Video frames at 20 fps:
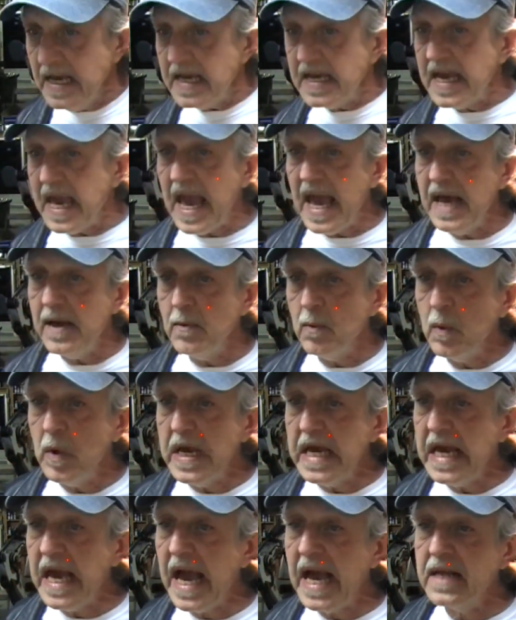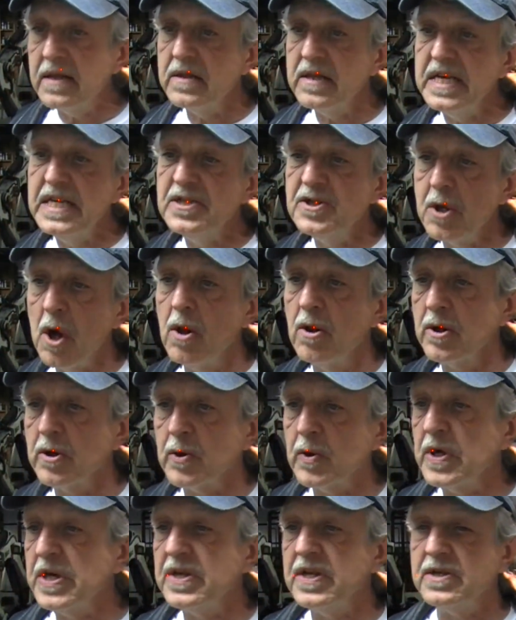Can we at least all
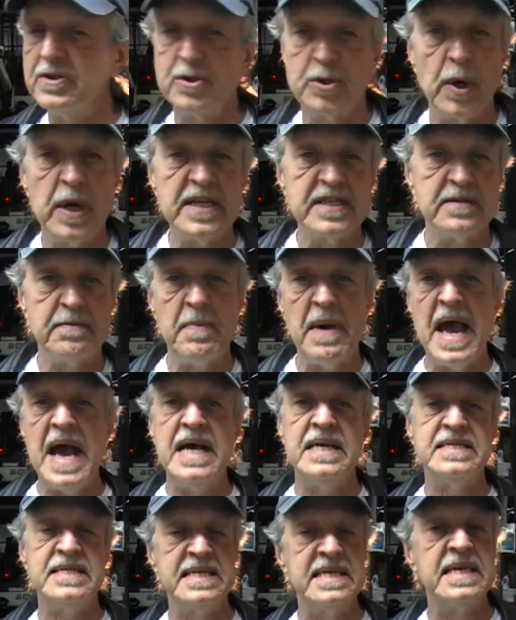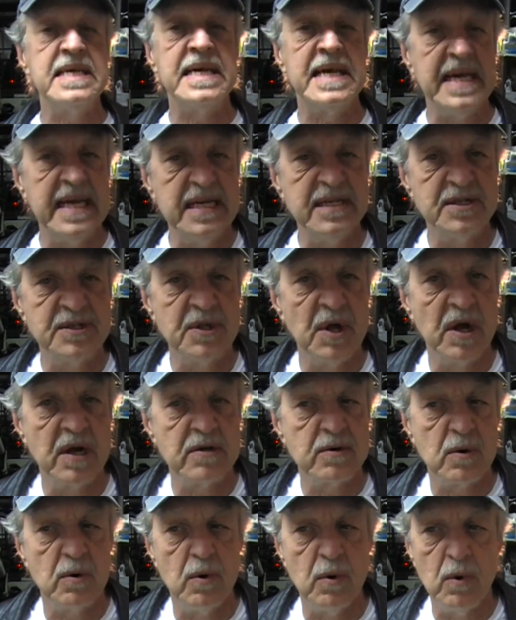agree that trespassing is
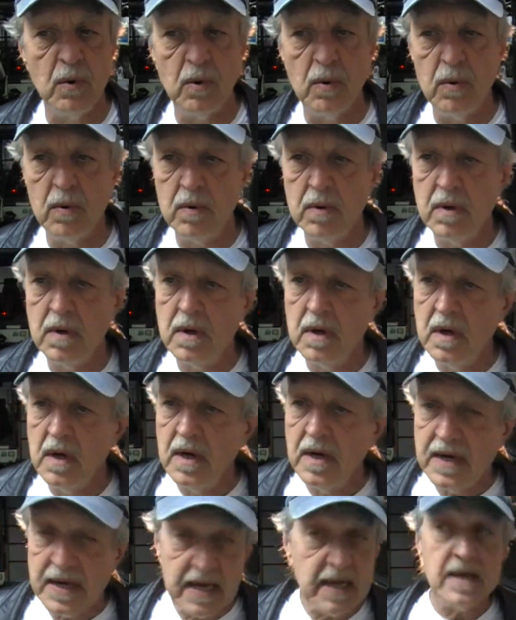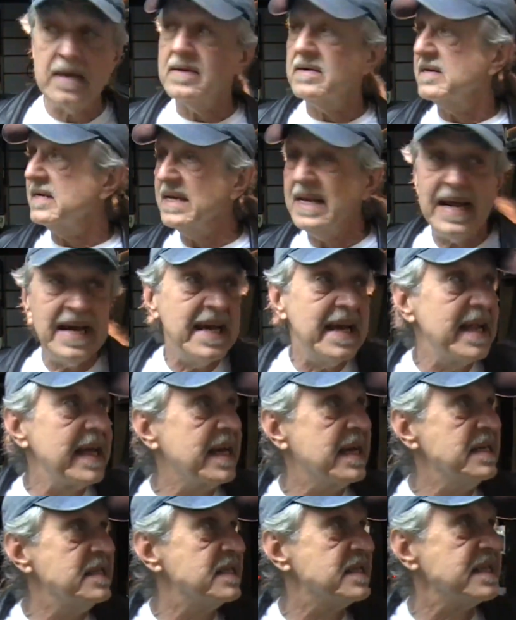not cool? Can I get a
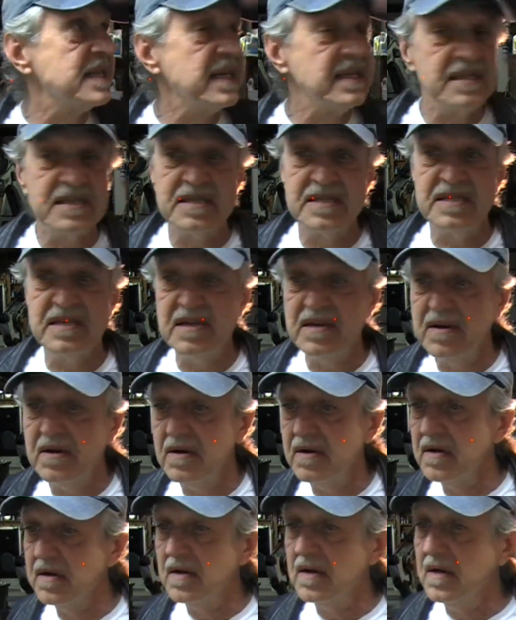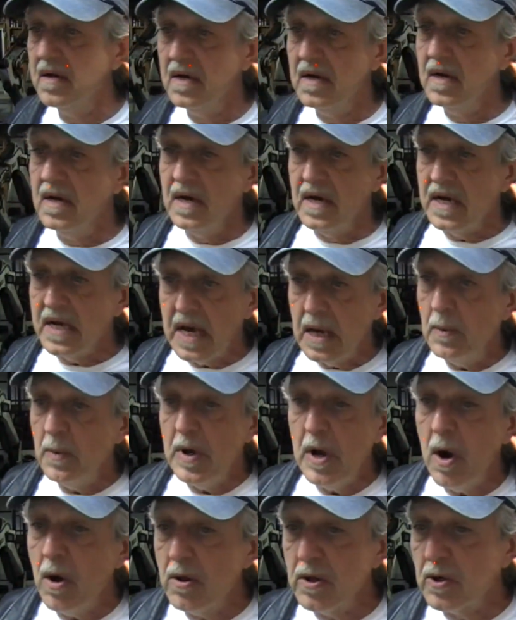consensus here? Can
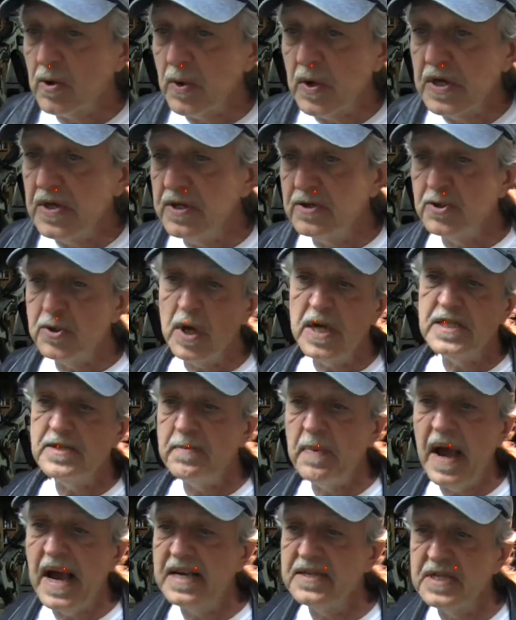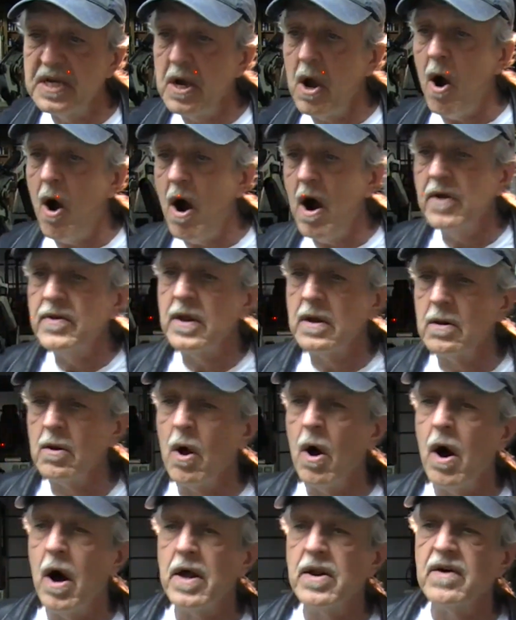we all agree that trespassing on the
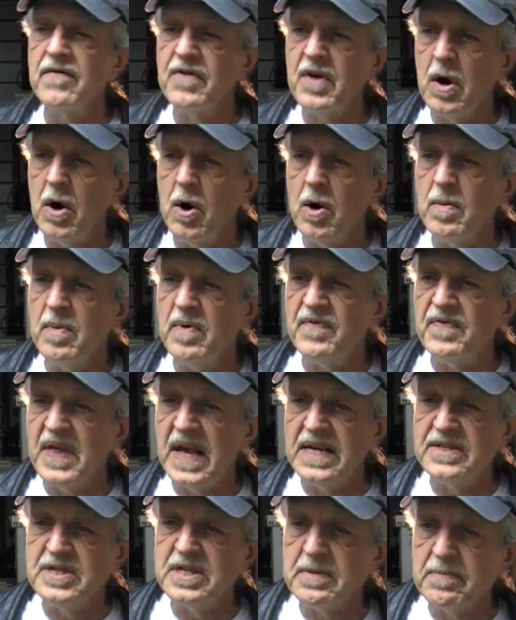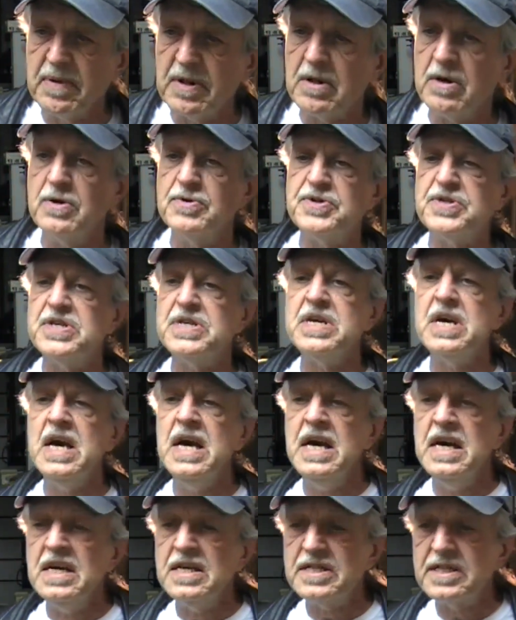lawn of the home of Nancy Pelosi,
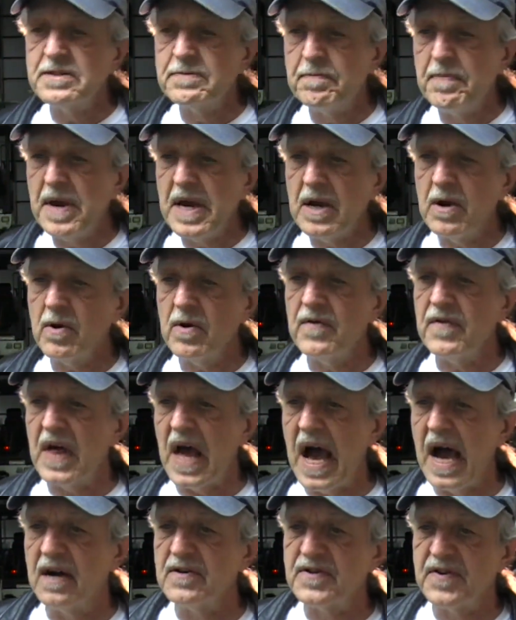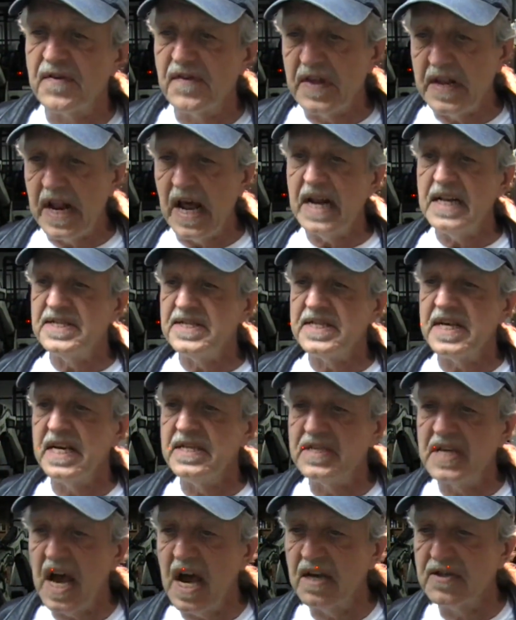Speaker of the House of the United
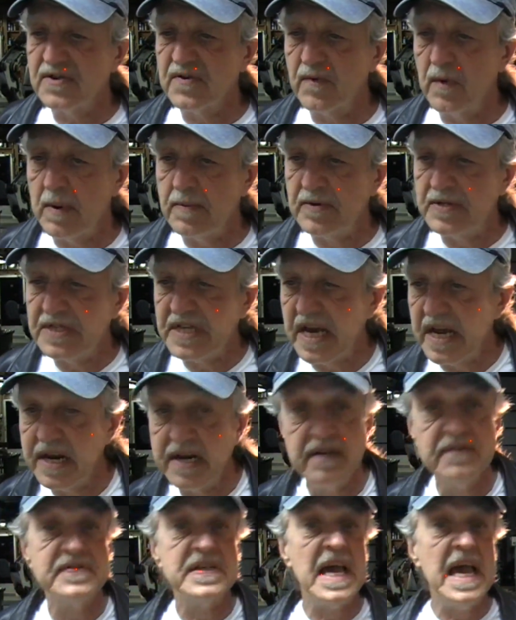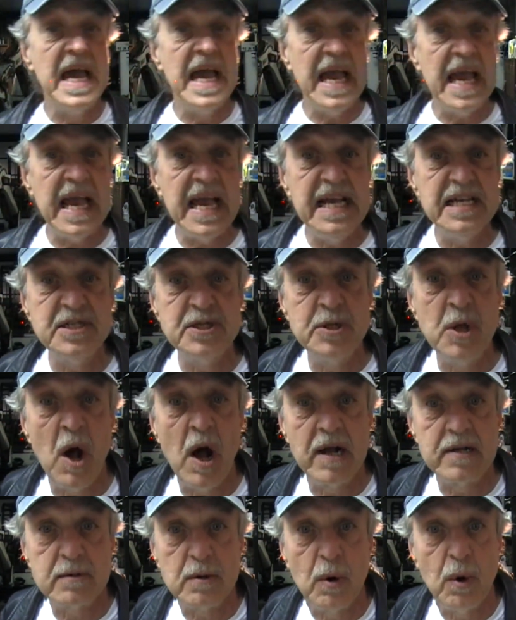States House of Representatives, is
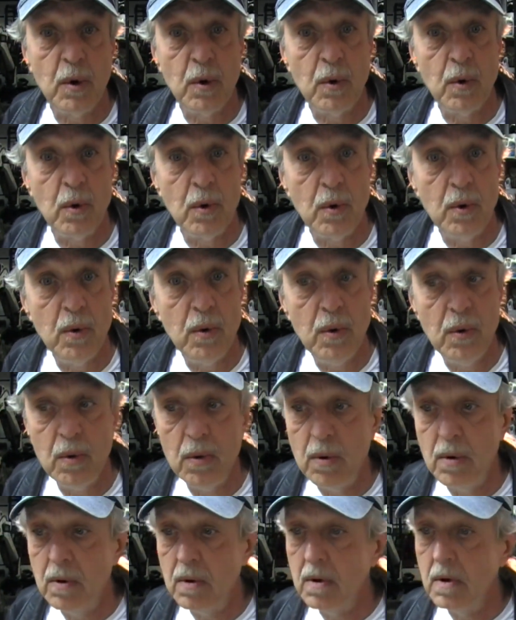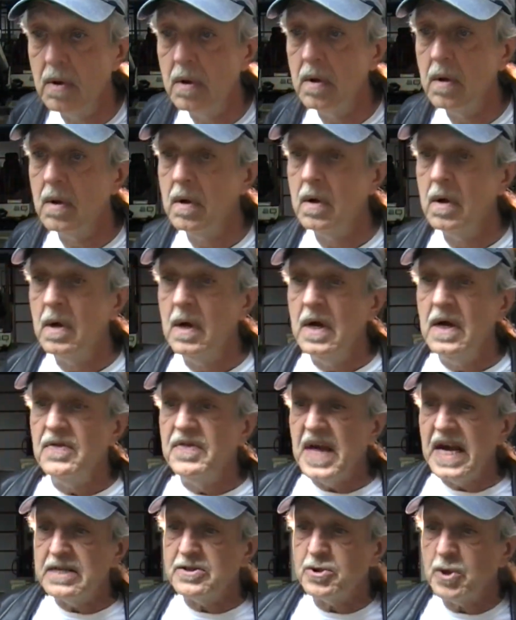not cool,
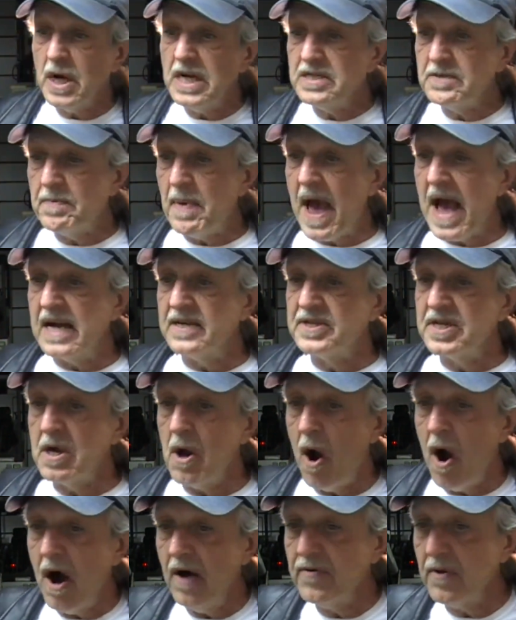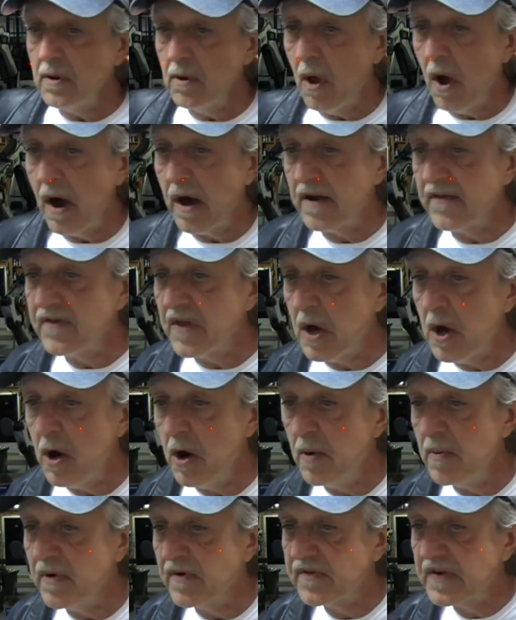that trespassing on the lawn of the
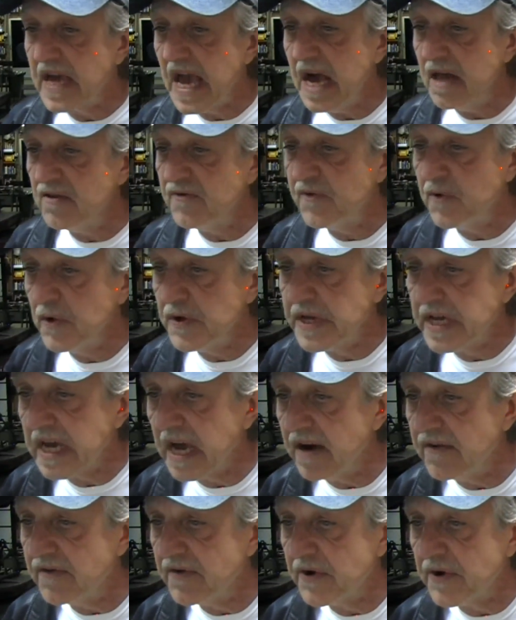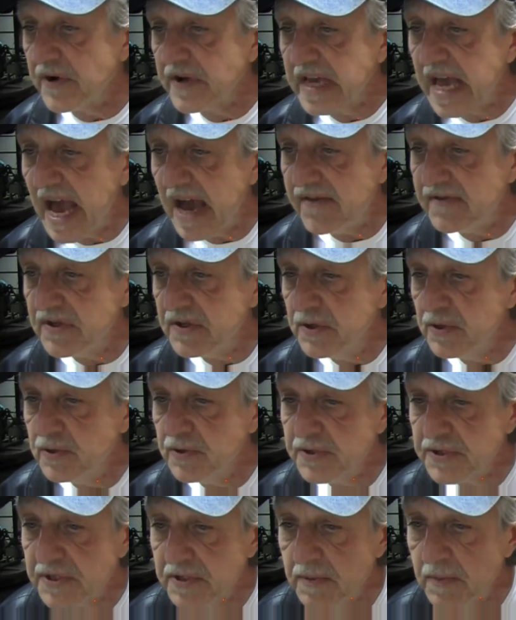home of California Governor Gavin
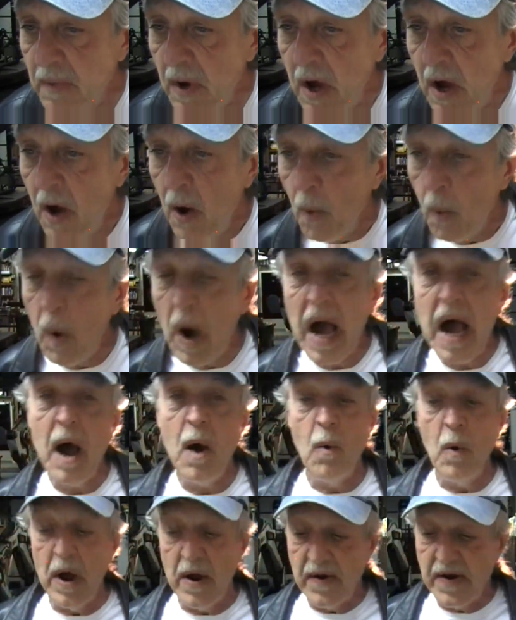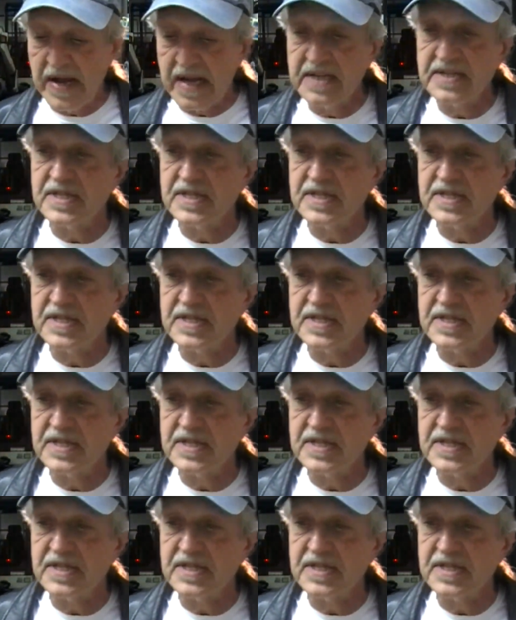Newsom while wearing a